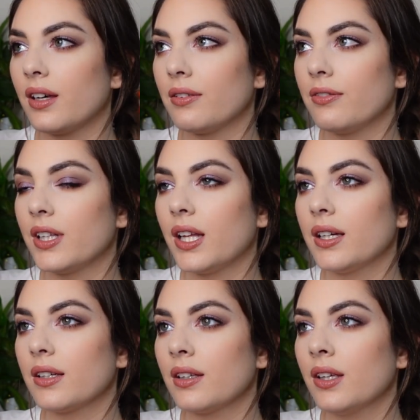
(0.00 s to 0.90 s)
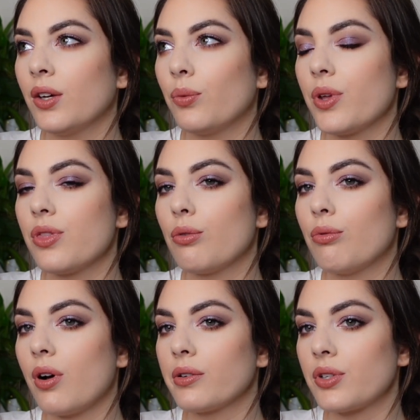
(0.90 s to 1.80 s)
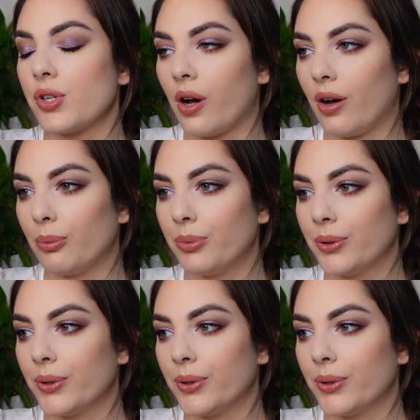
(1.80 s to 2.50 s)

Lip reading: I feel like with the wrong top,